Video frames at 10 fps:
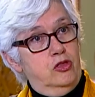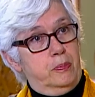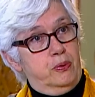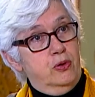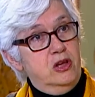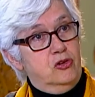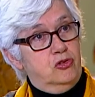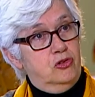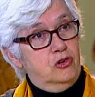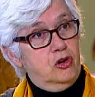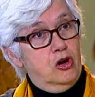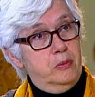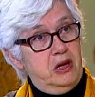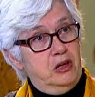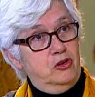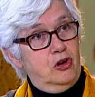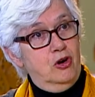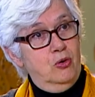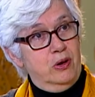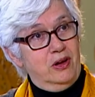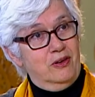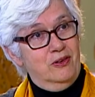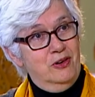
the priest coming and going,